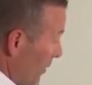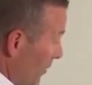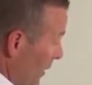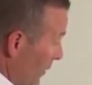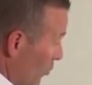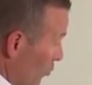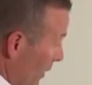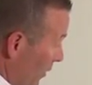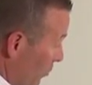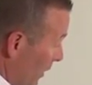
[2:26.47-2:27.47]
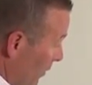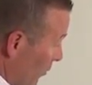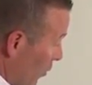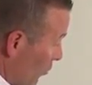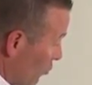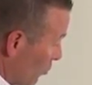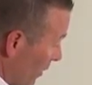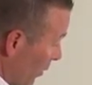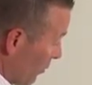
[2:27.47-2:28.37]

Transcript: it and try to create their own trio,